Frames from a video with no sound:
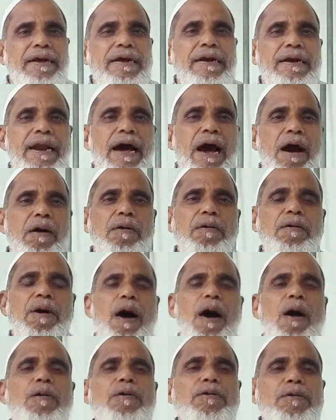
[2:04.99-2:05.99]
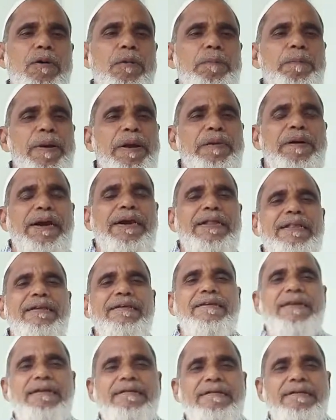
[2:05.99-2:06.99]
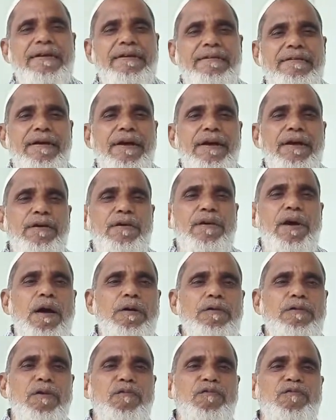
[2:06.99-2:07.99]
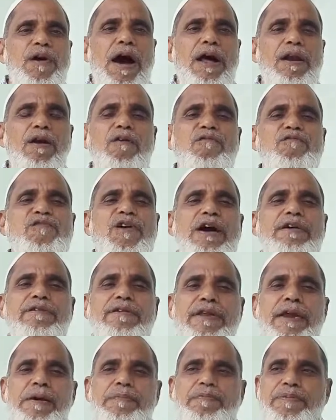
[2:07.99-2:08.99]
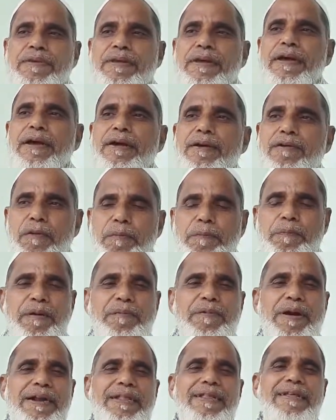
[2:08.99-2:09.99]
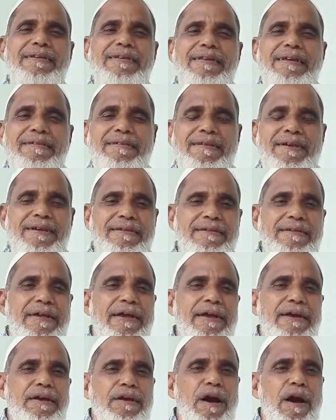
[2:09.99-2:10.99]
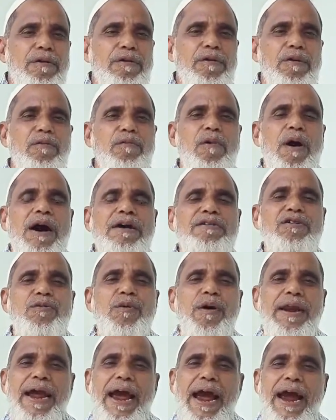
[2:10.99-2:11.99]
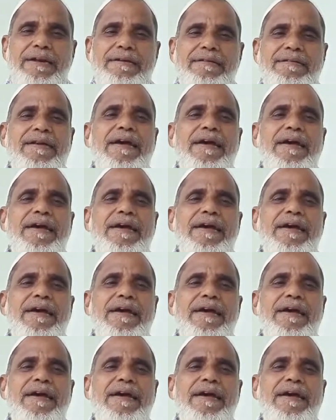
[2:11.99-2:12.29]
Now, how to prevent this disease? You have to follow 5 steps to prevent this disease. You have to wash your hands